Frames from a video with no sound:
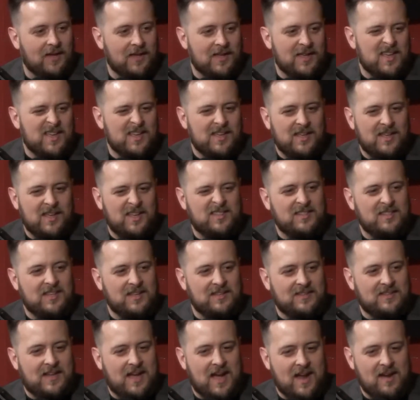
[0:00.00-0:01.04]
it's
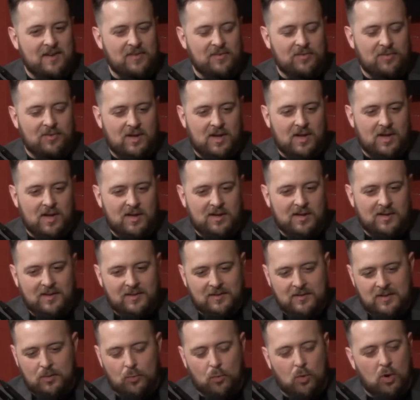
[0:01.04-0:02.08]
kind
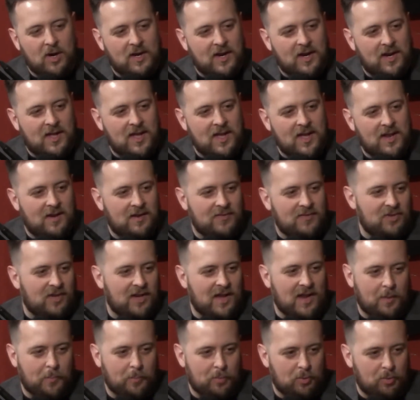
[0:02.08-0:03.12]
of you work it in, and if you
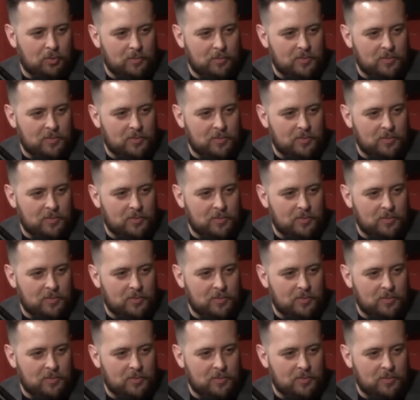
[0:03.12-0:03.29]
got to boot them,